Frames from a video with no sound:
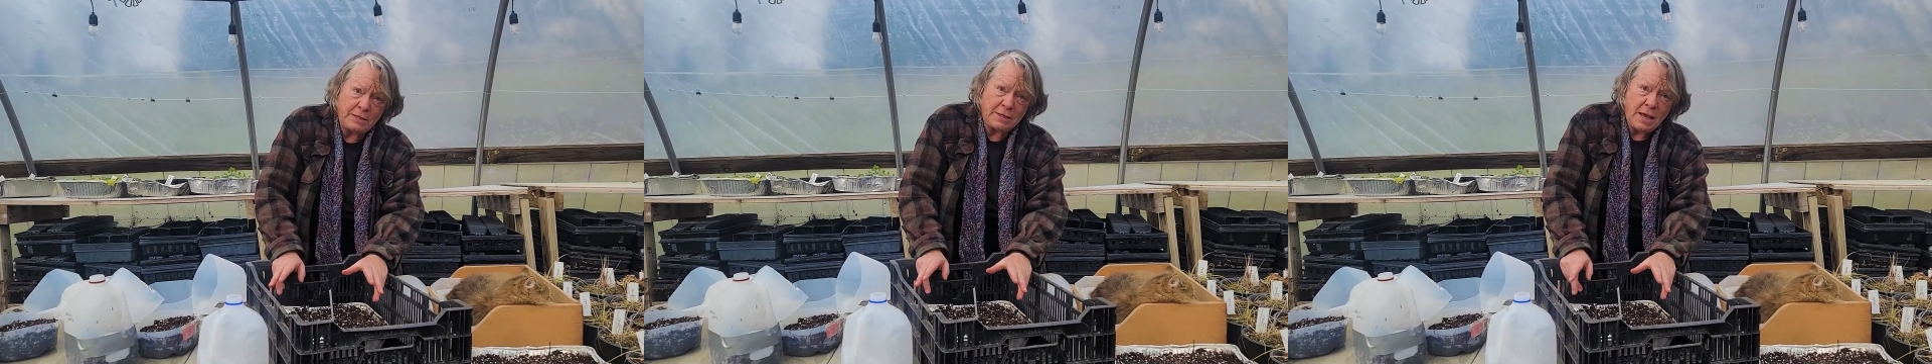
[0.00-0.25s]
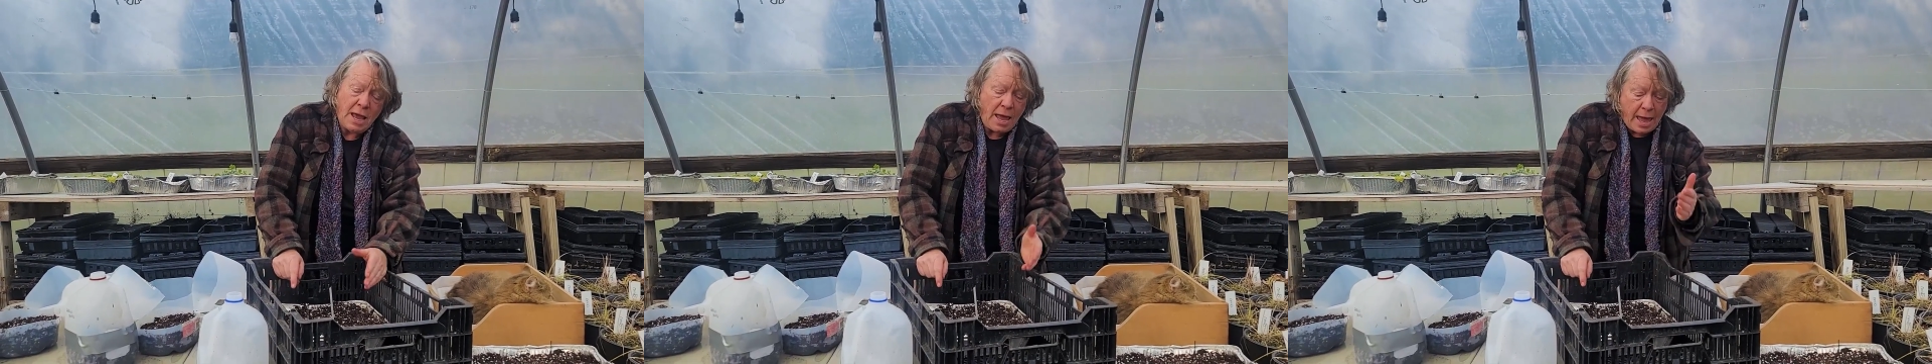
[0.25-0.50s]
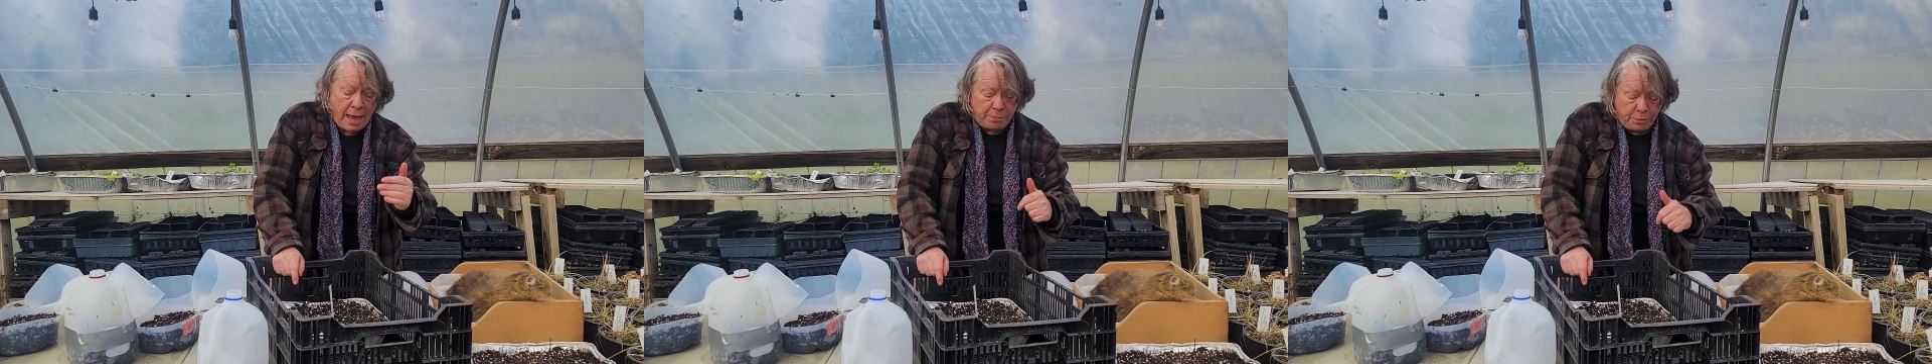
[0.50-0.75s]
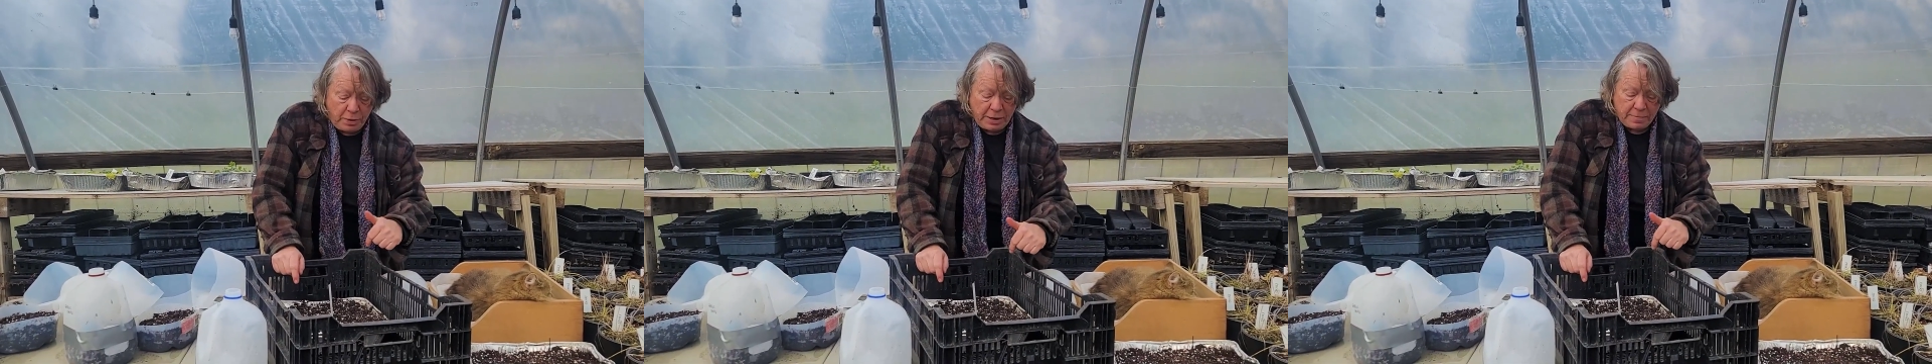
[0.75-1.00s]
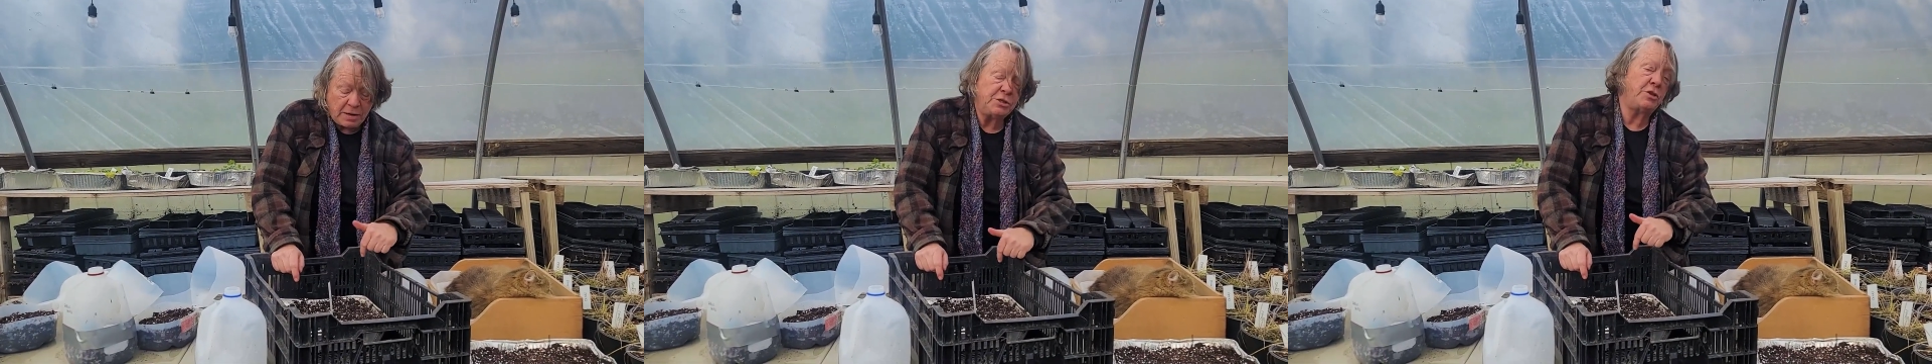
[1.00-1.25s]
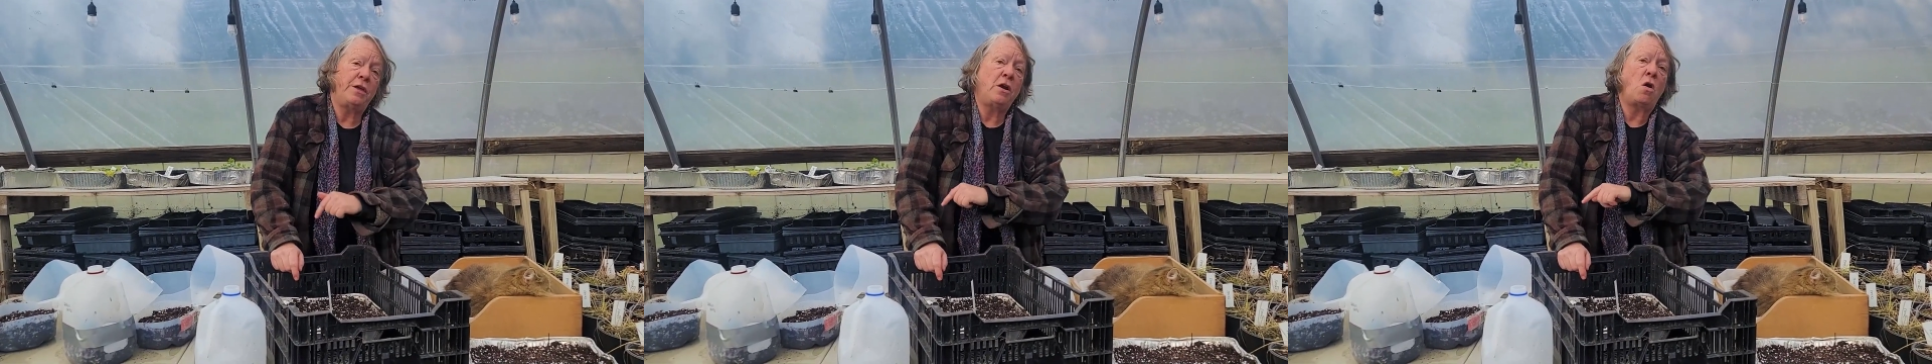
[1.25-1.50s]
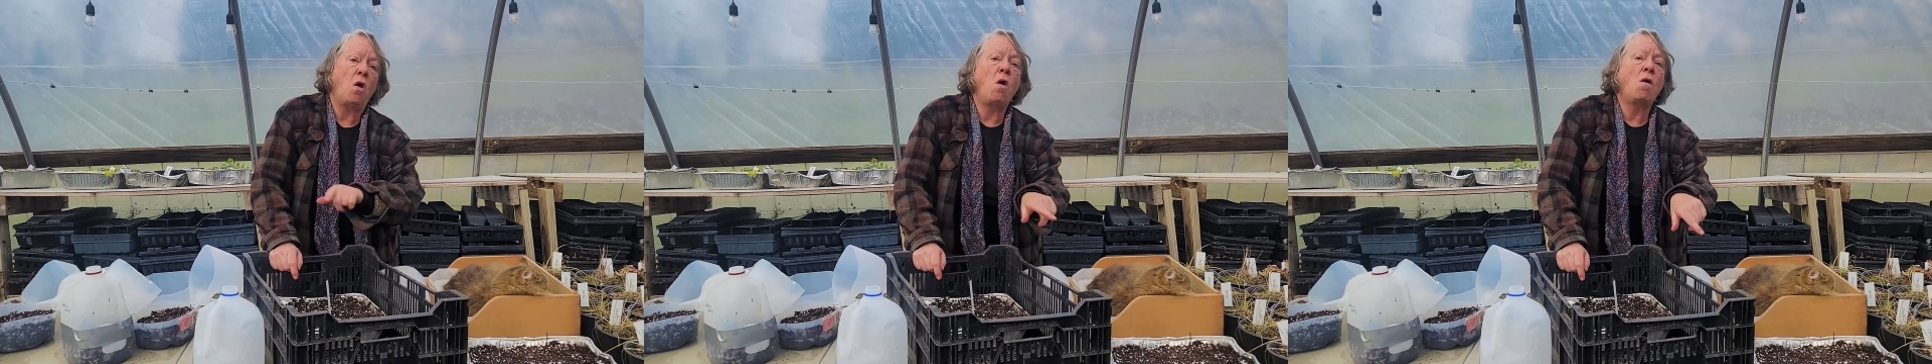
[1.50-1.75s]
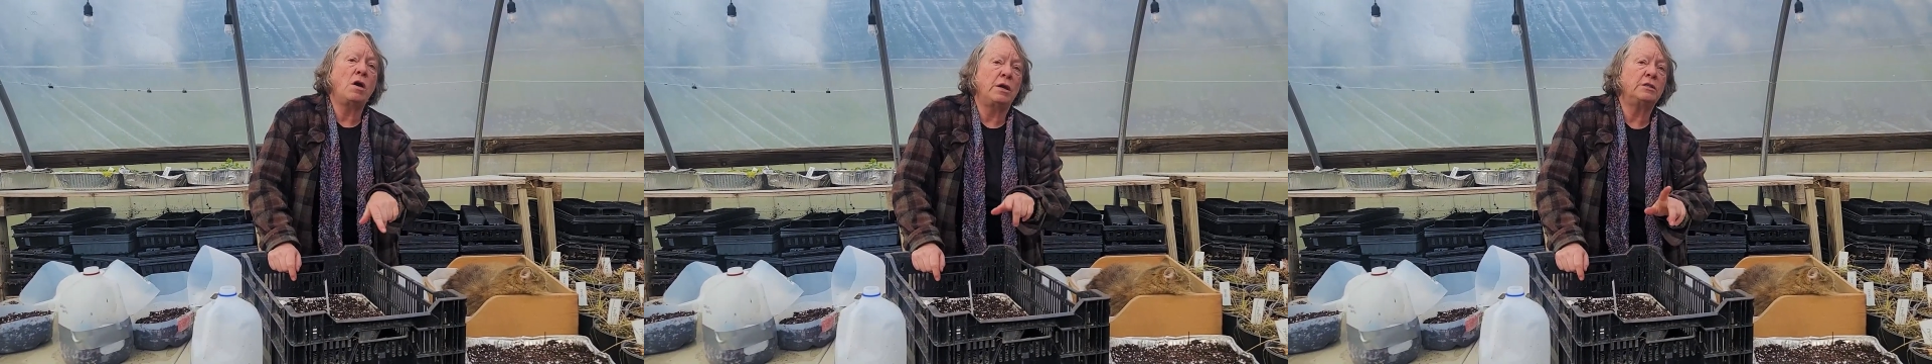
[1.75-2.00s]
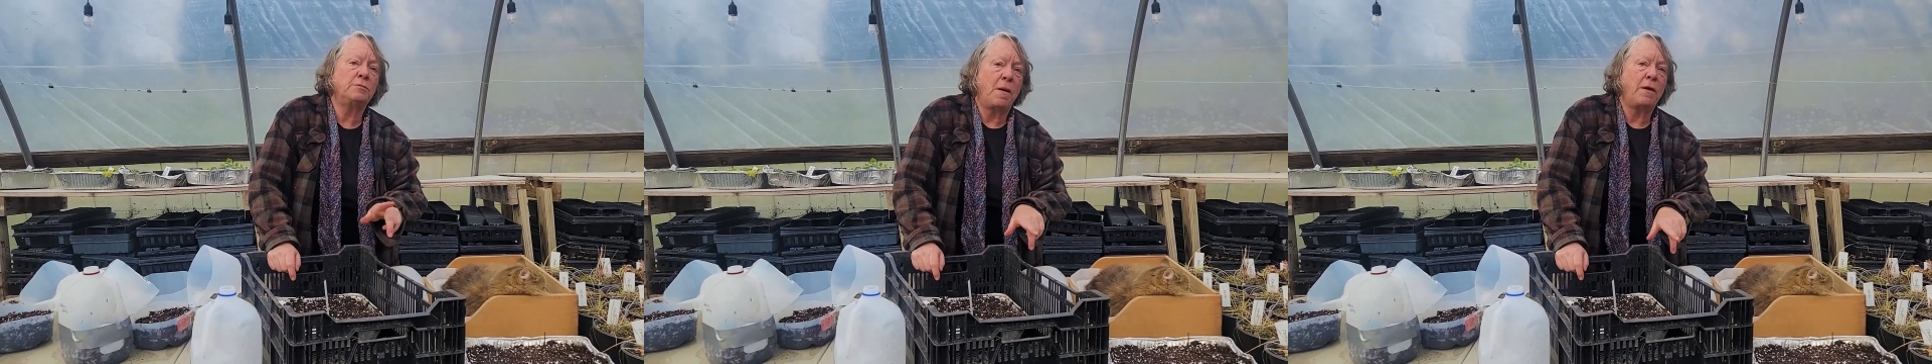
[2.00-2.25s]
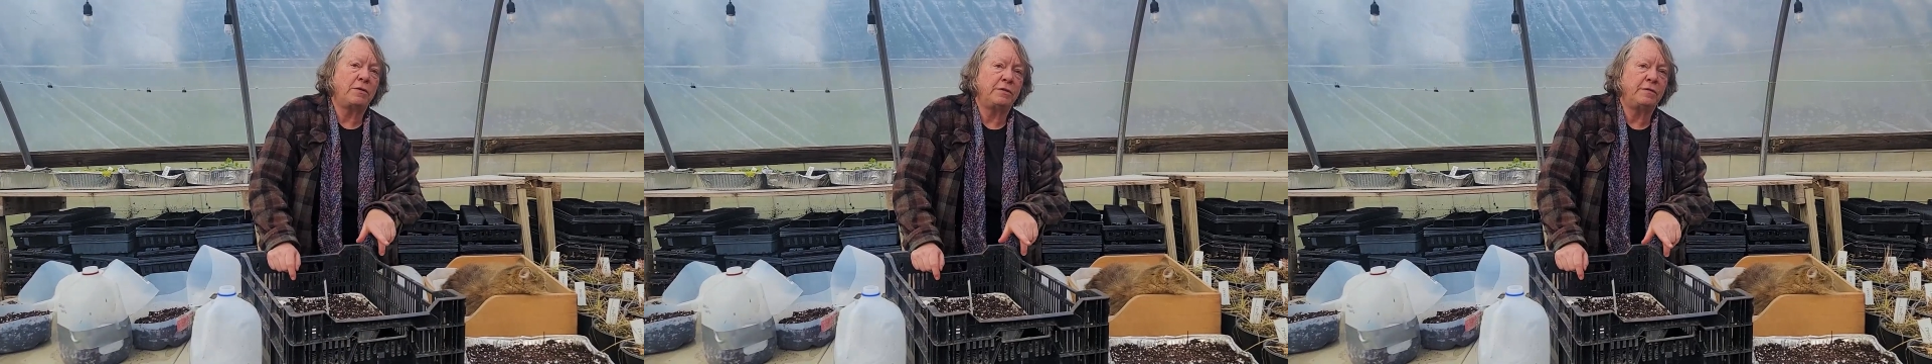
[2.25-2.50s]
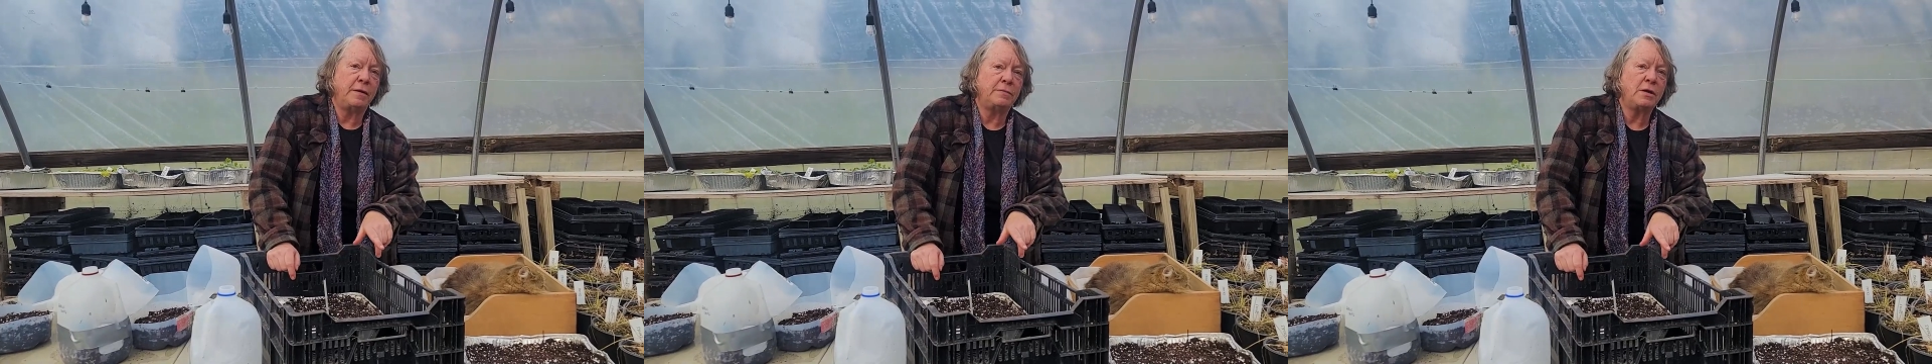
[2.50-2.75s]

and pretty much they're all going to sprout at the same time.